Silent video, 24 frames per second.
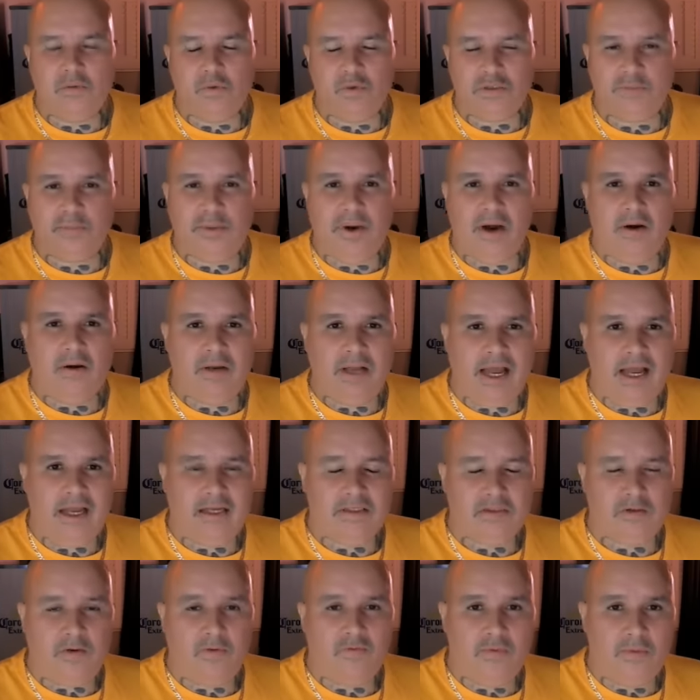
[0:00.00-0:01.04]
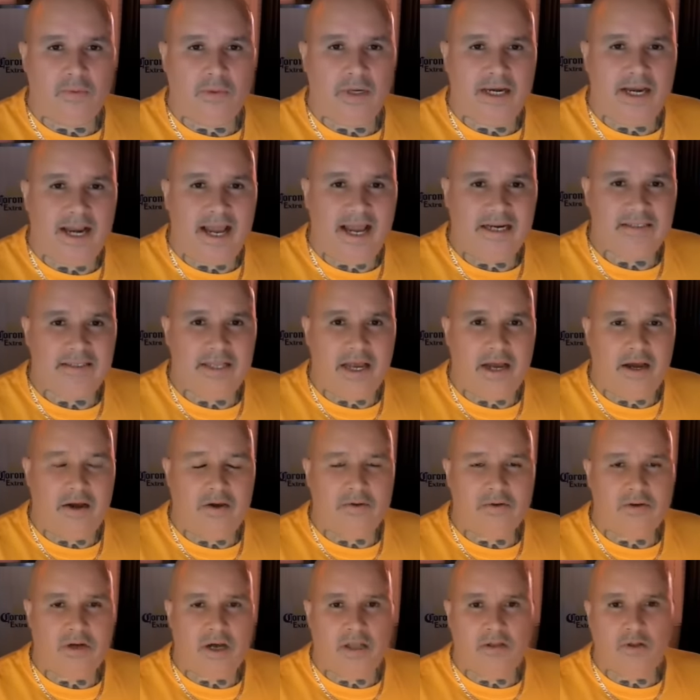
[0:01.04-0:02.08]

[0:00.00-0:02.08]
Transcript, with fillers: was paralyzed from the neck down